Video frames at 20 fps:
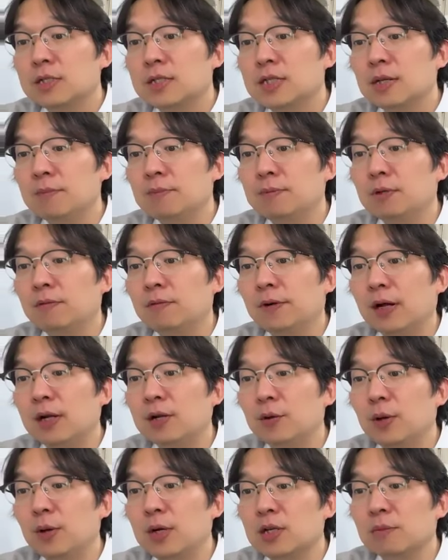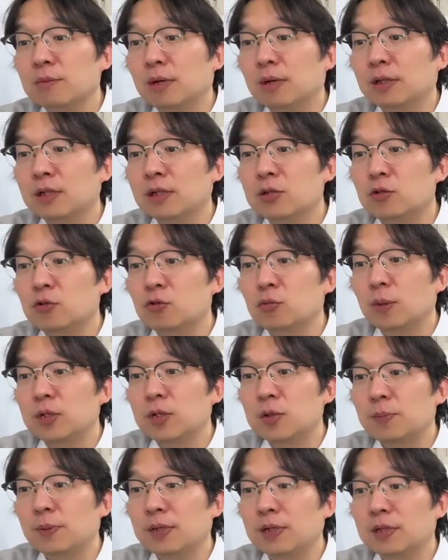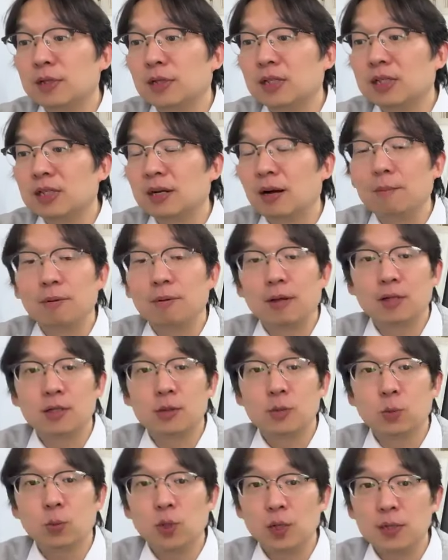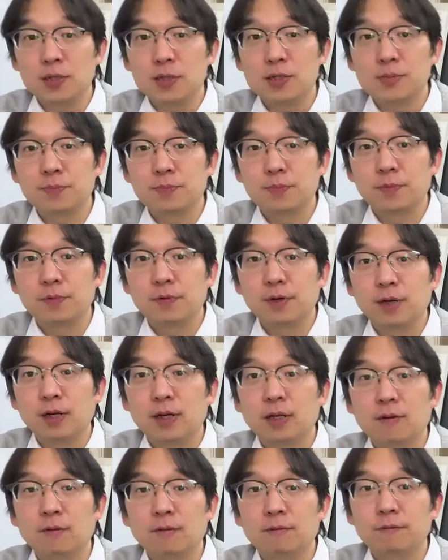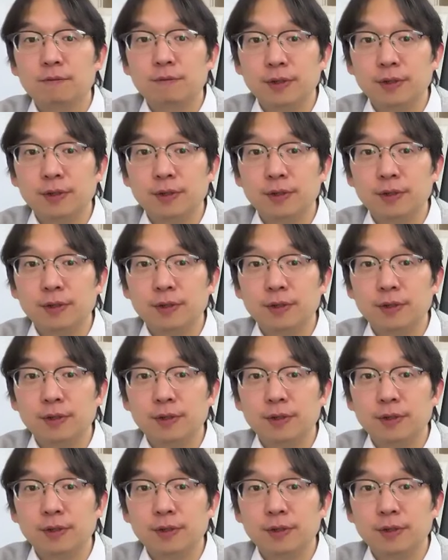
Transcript: simpler valuation models do much better than complex ones, right?